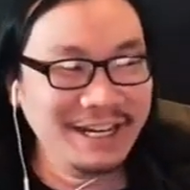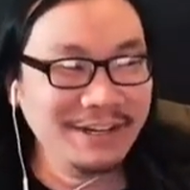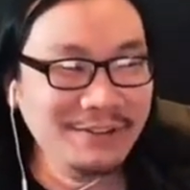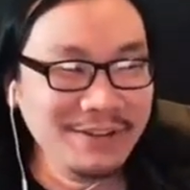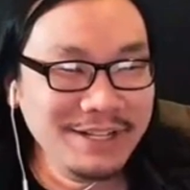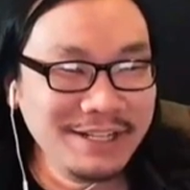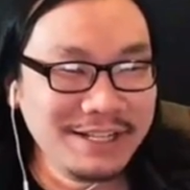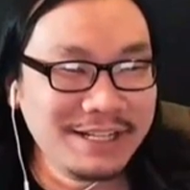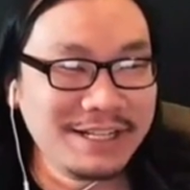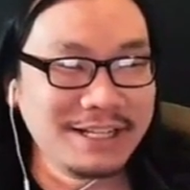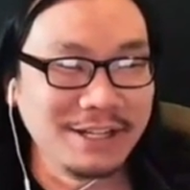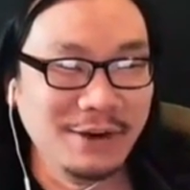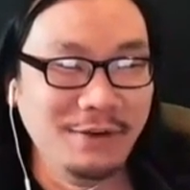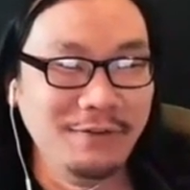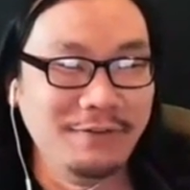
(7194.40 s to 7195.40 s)
it was
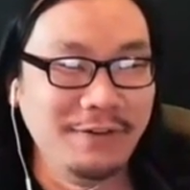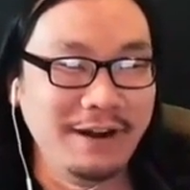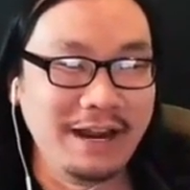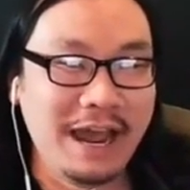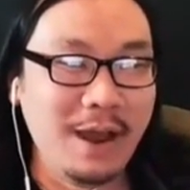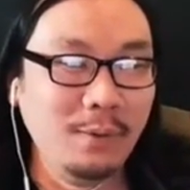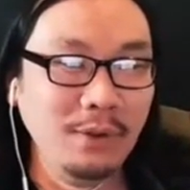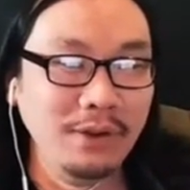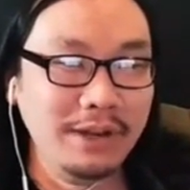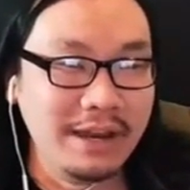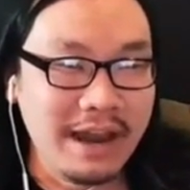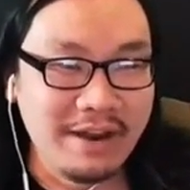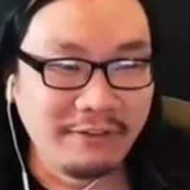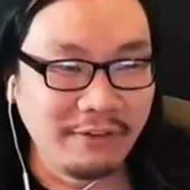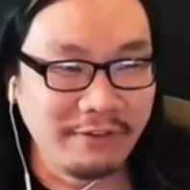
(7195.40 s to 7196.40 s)
so funny. I will
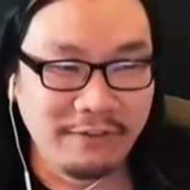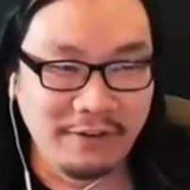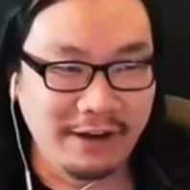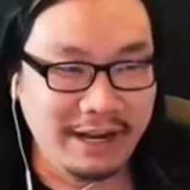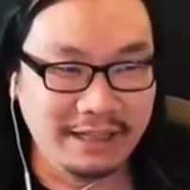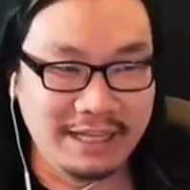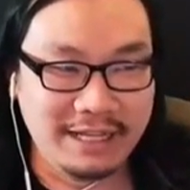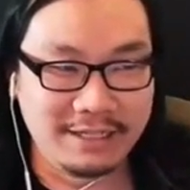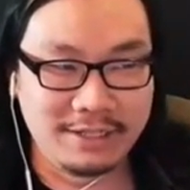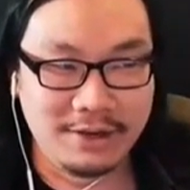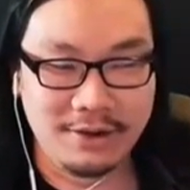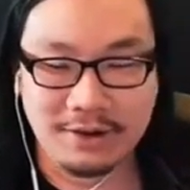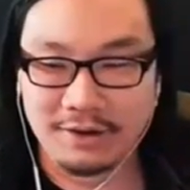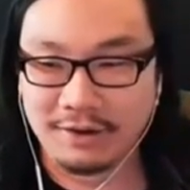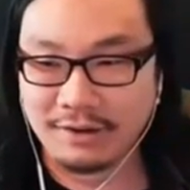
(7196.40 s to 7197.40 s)
never forget that
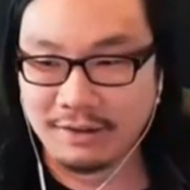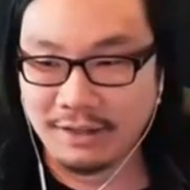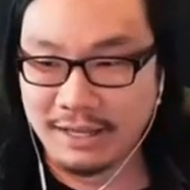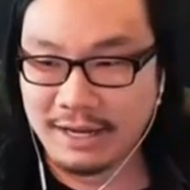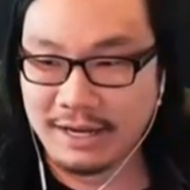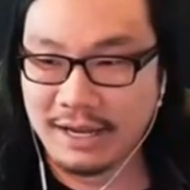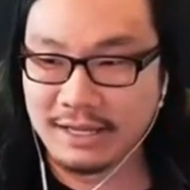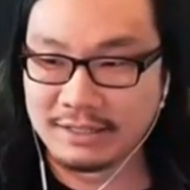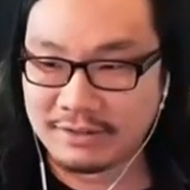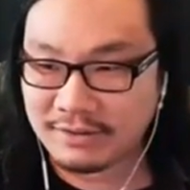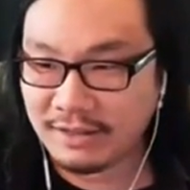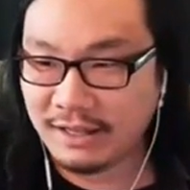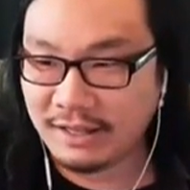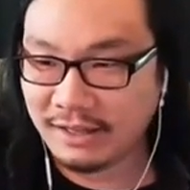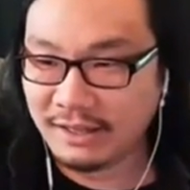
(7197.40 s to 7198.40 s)
song. Like as
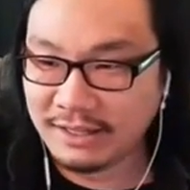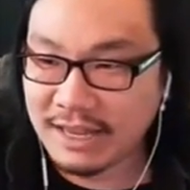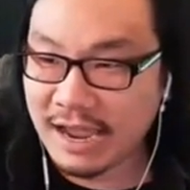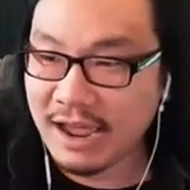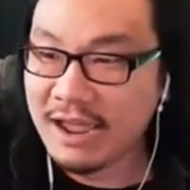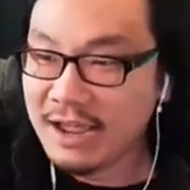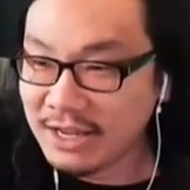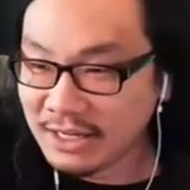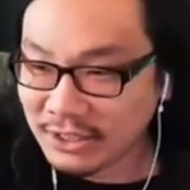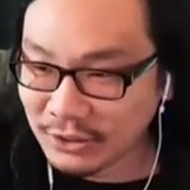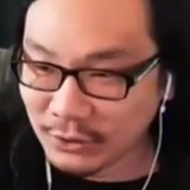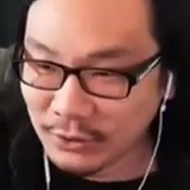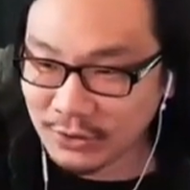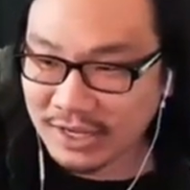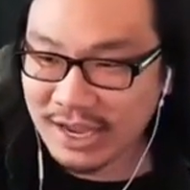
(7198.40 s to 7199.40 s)
uh, yeah,
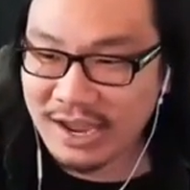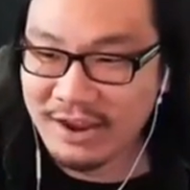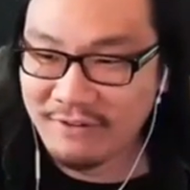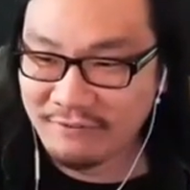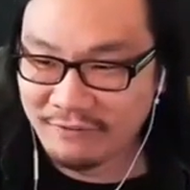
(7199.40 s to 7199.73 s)
you came